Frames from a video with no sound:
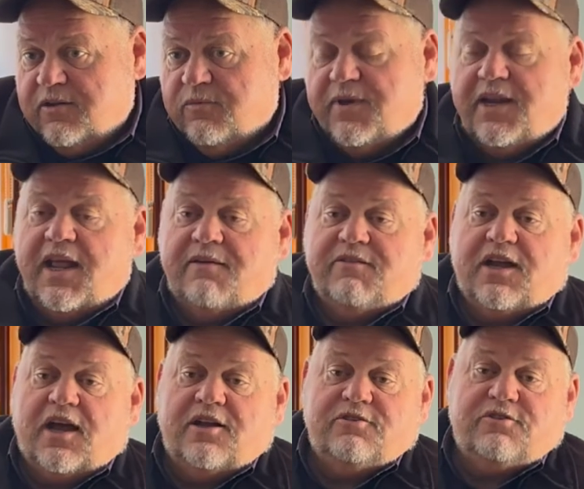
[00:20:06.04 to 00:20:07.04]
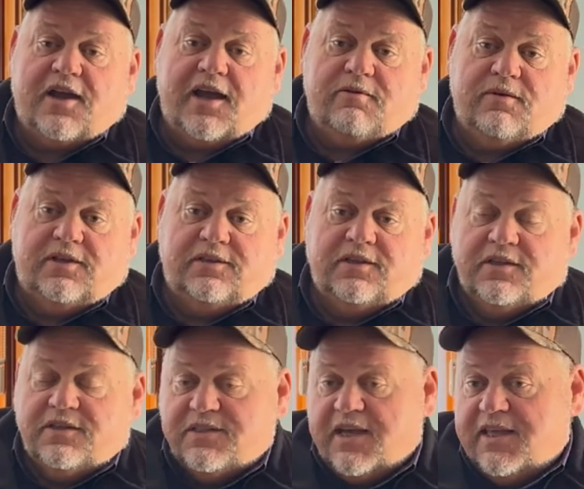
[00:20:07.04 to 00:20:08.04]
We didn't have a contract with,
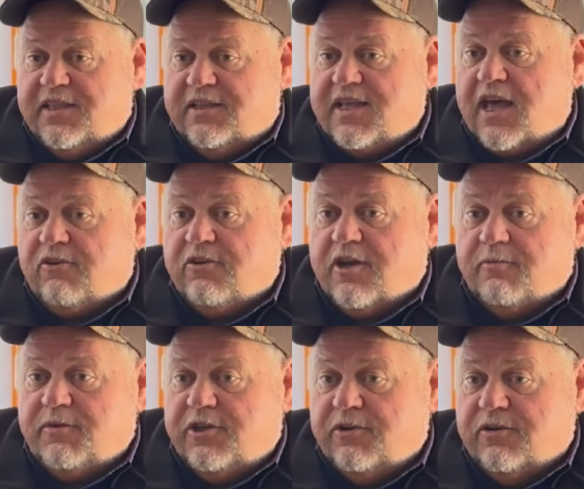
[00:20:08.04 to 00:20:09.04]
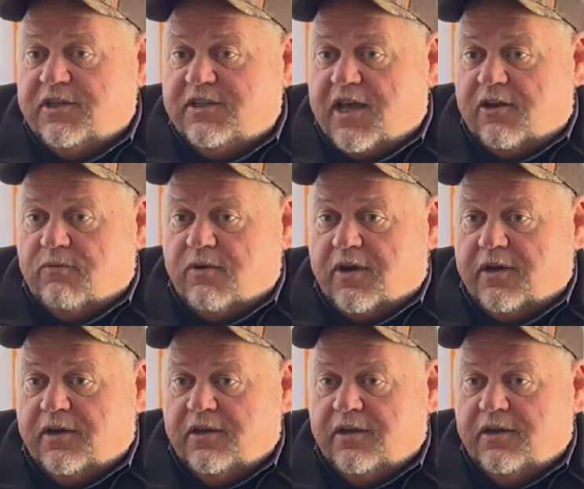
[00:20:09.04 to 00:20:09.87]
say, the title company doing the title work.